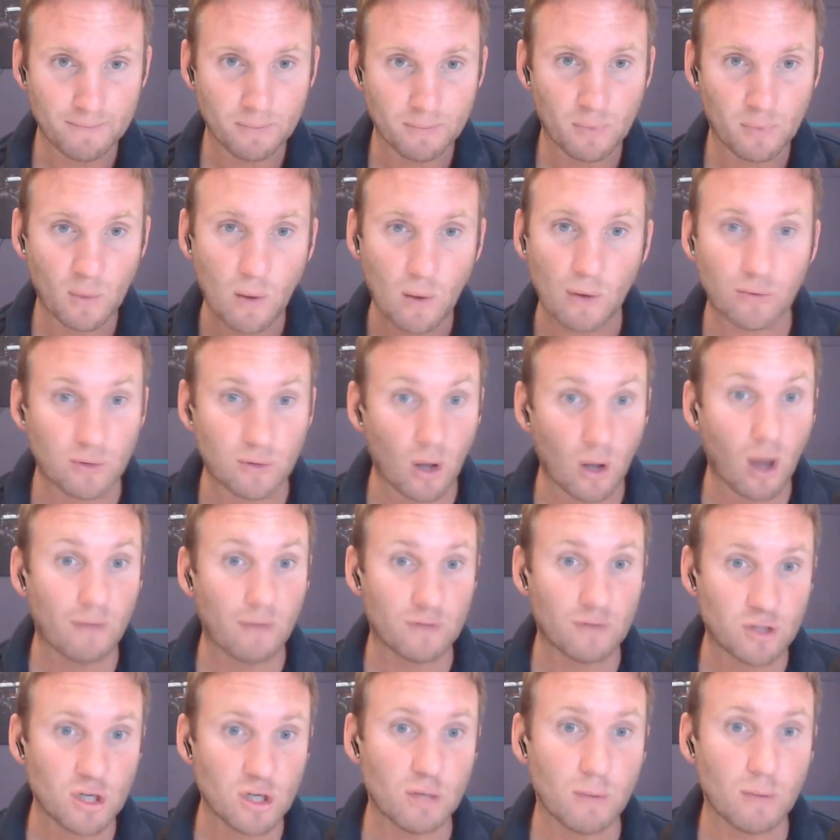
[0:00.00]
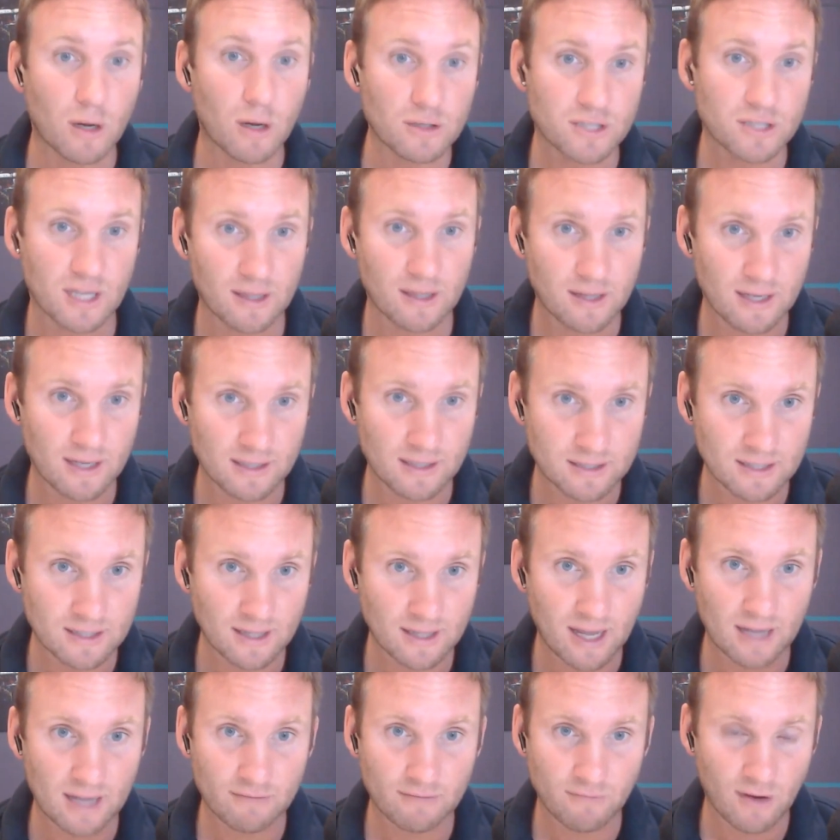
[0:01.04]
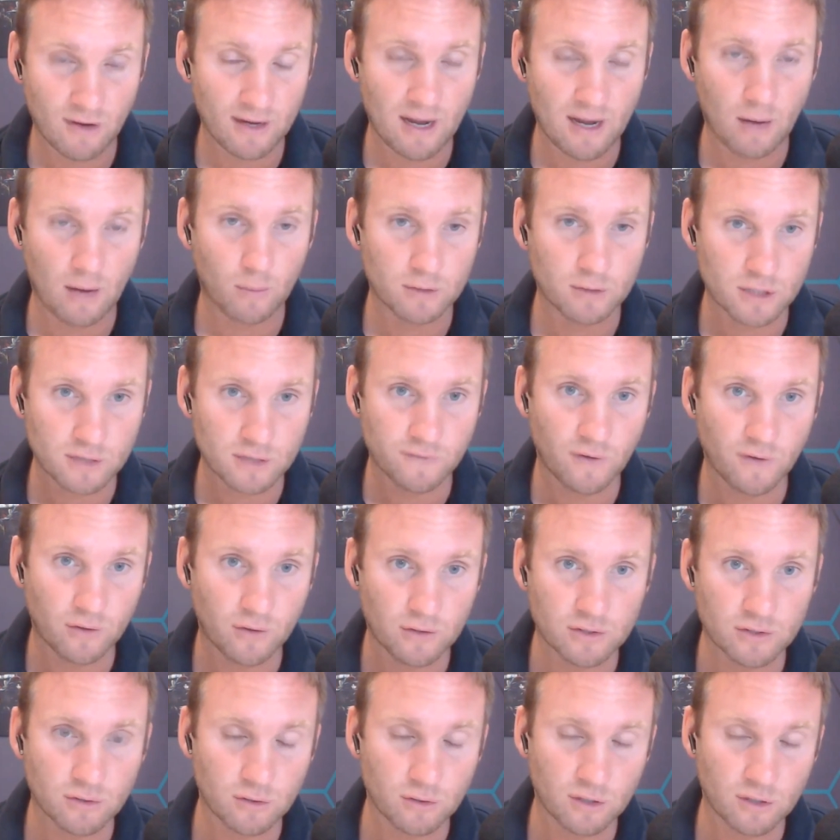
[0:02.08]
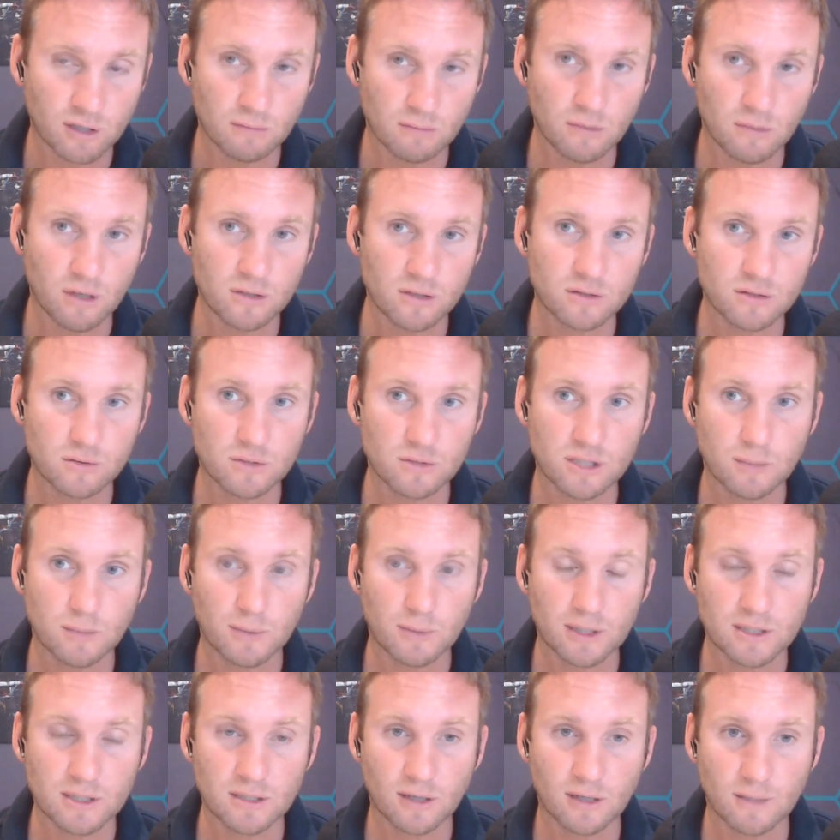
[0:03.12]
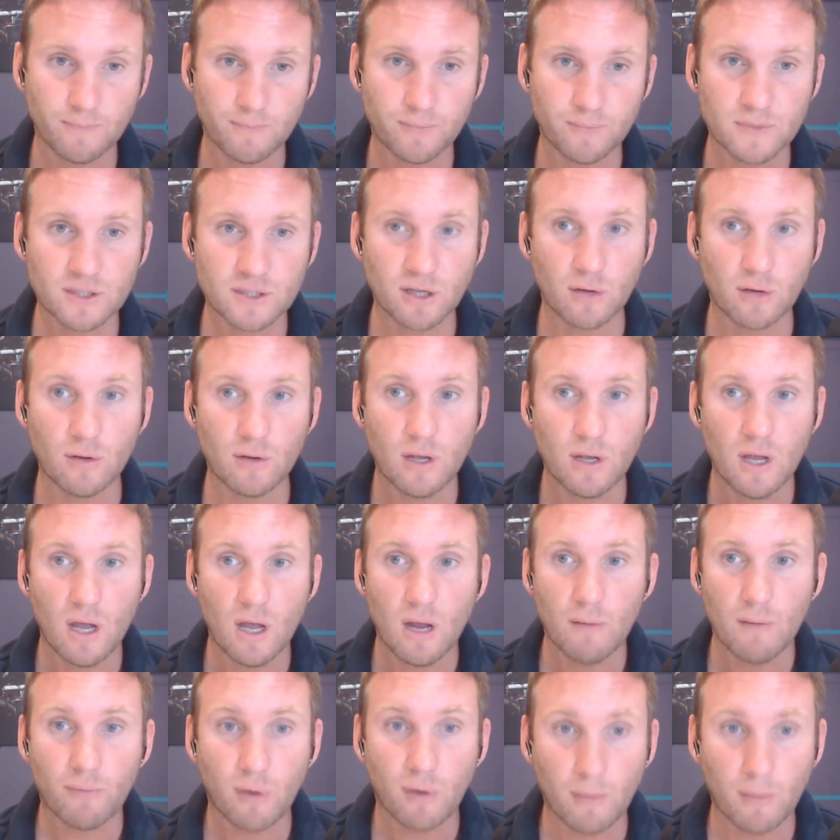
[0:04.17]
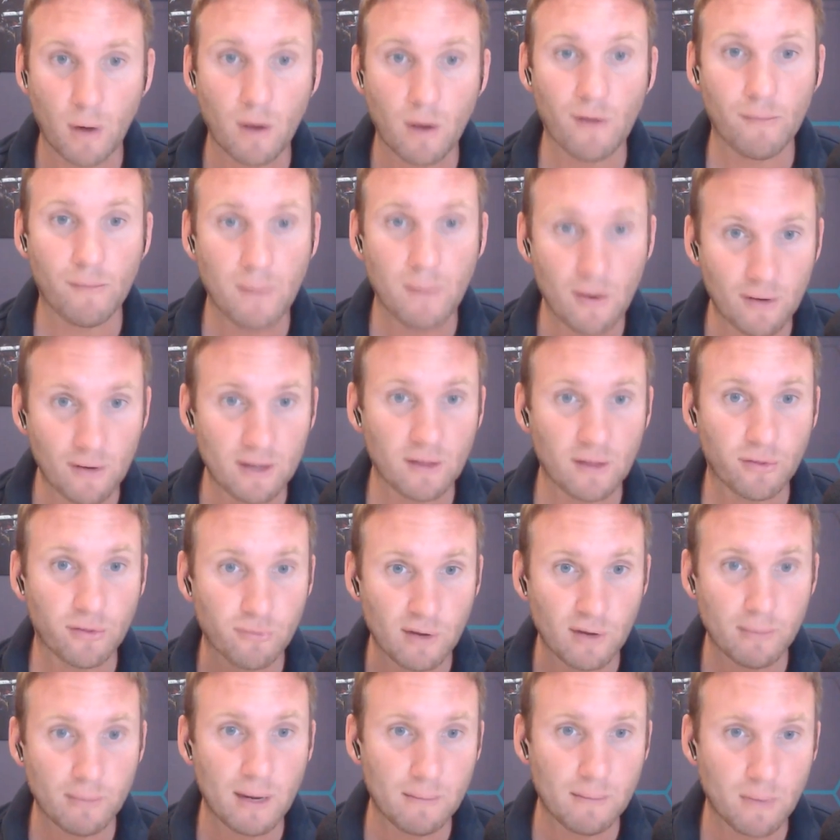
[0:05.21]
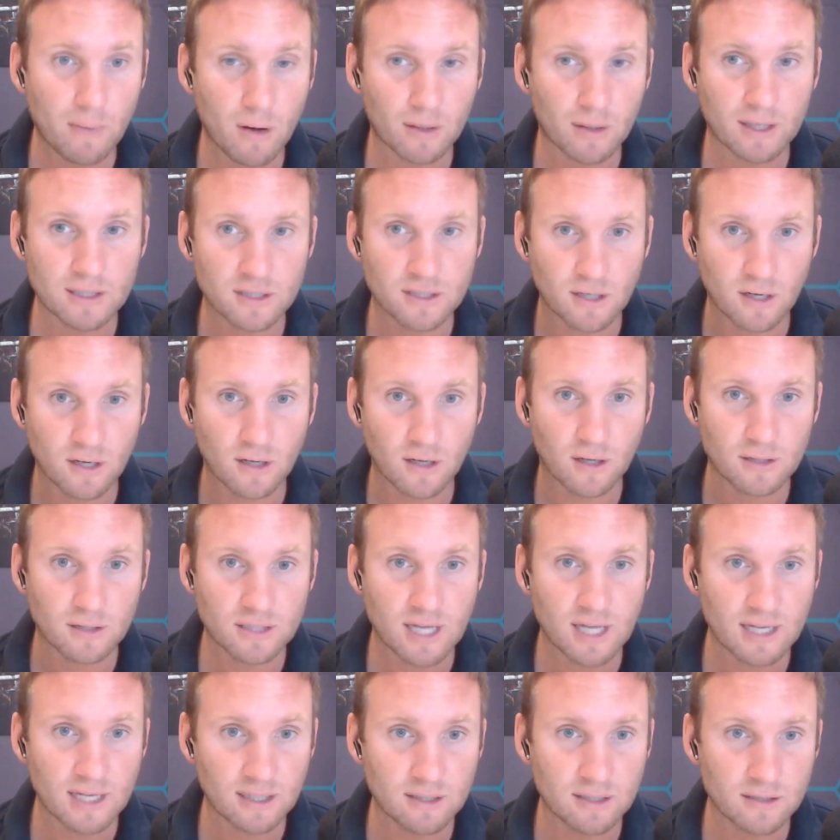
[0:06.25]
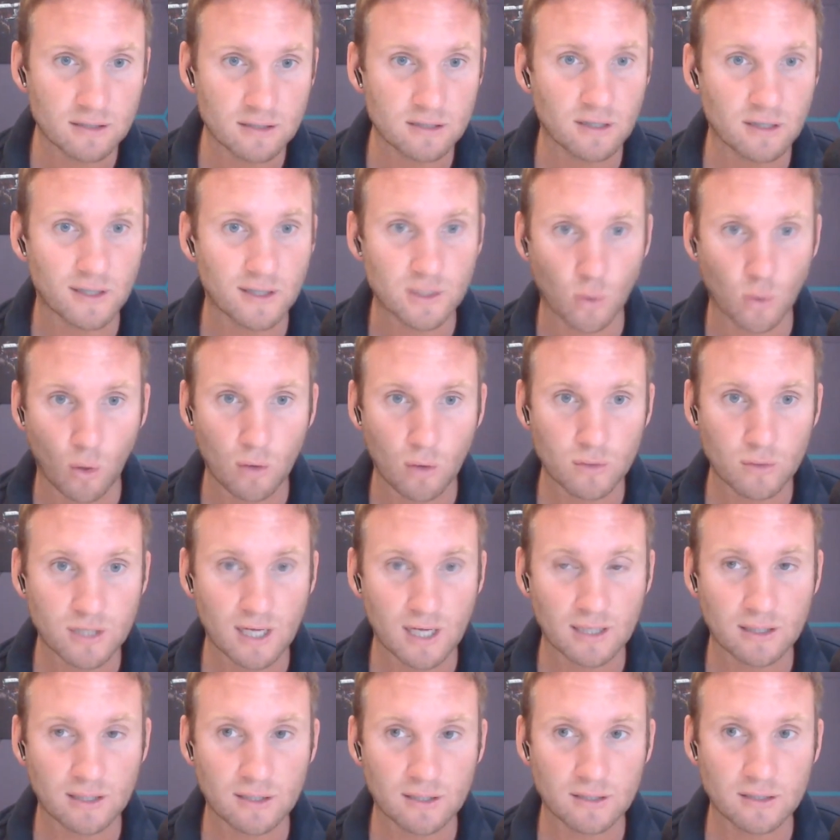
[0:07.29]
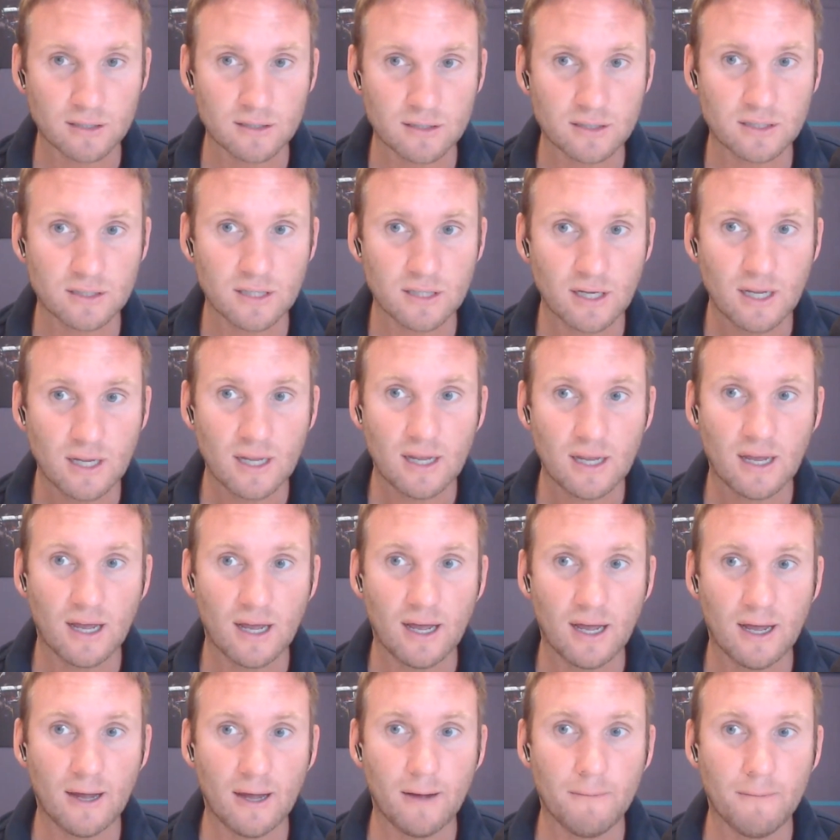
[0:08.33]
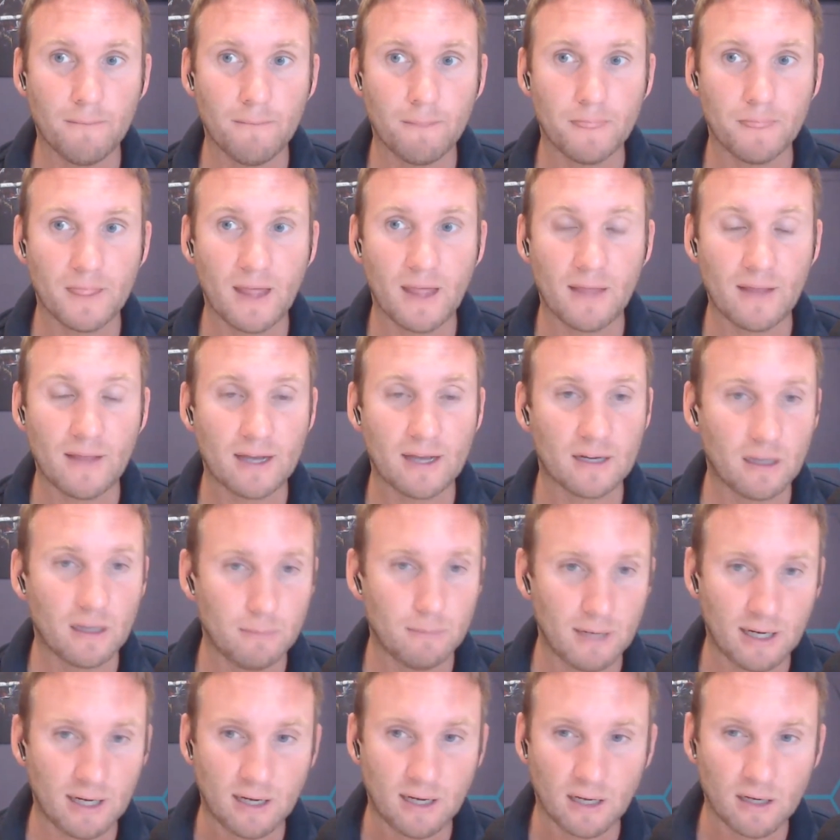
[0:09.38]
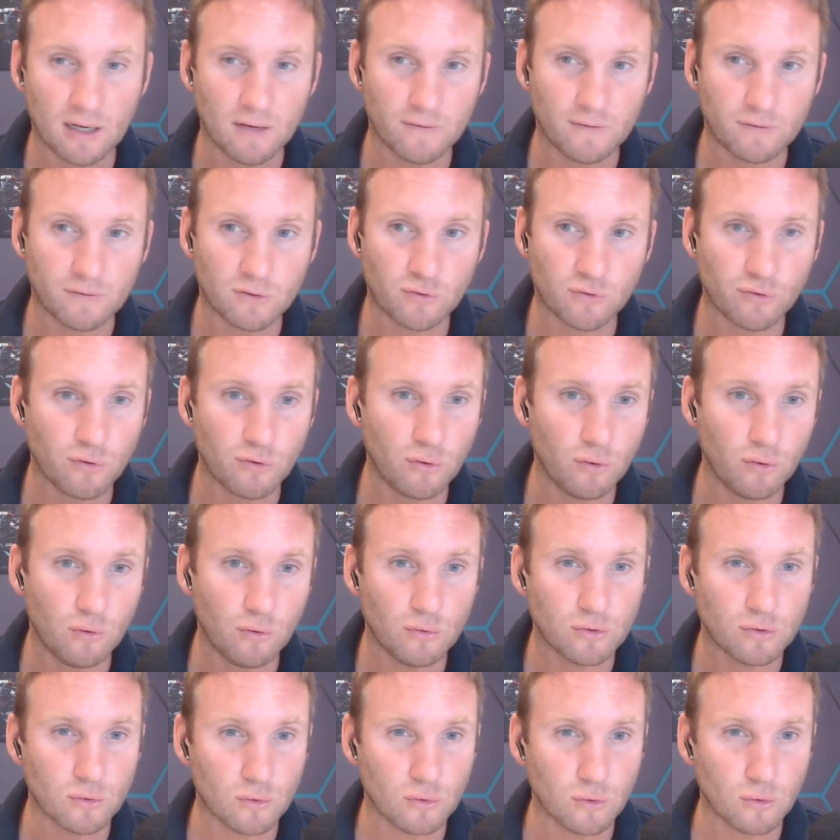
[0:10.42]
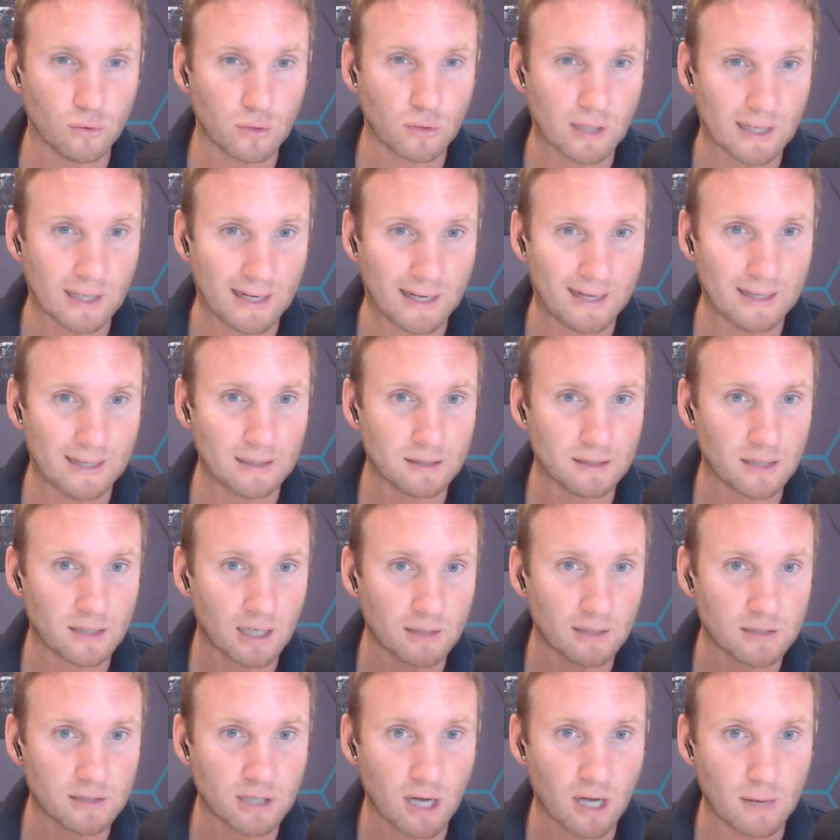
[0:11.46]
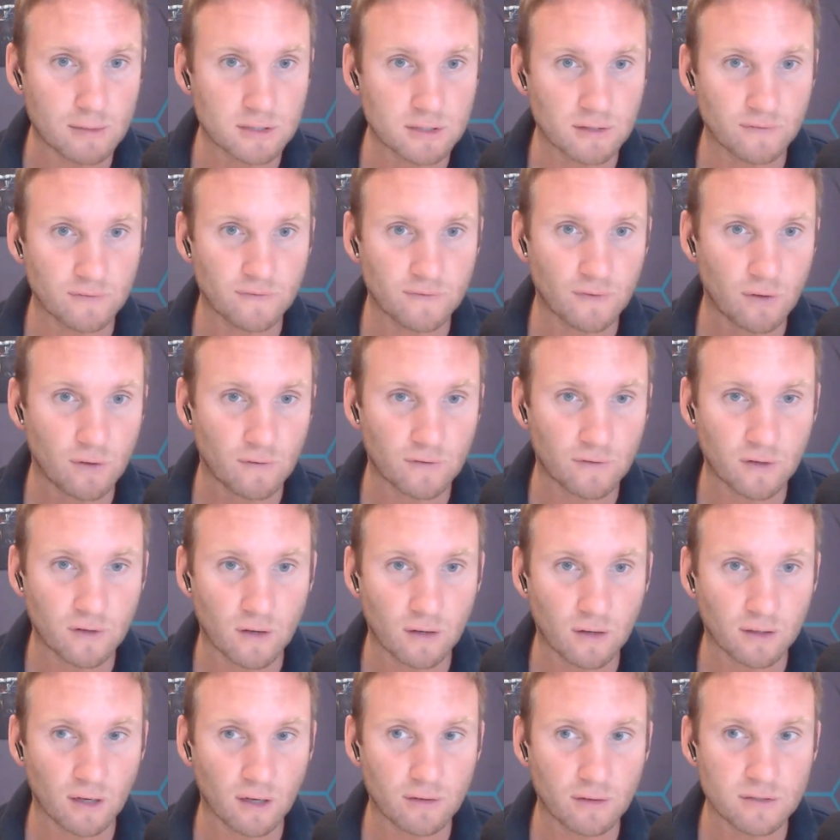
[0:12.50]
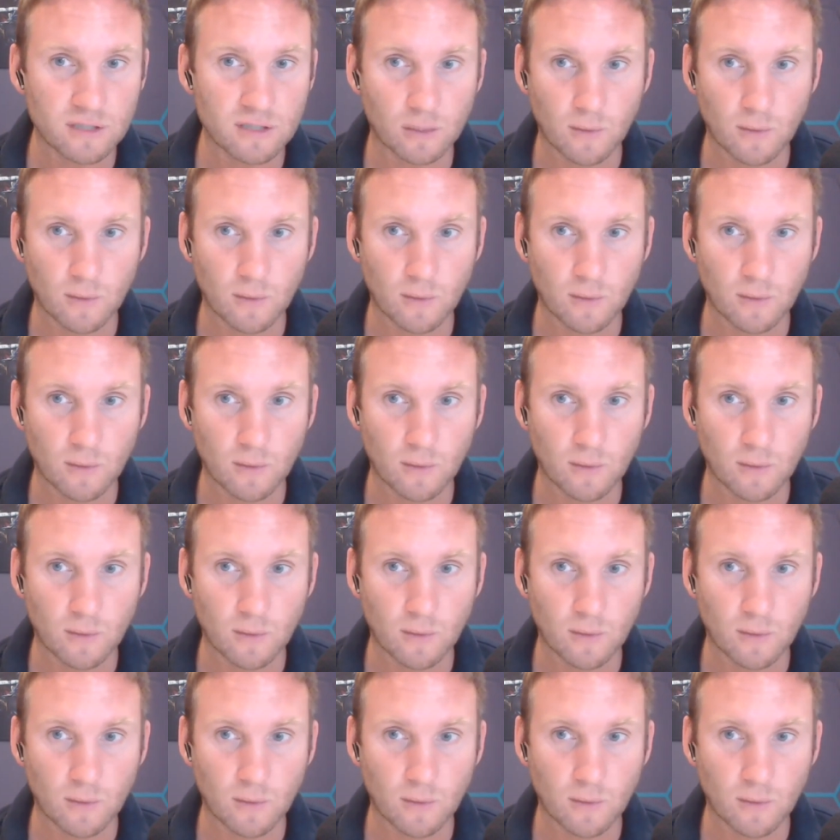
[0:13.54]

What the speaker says: We won't dive too much into that right now. We'll just focus on the commercial shipping stuff. So primarily the three main markets are tankers, so it's oil tankers, and that can be kind of crude or clean kind of types of cargo.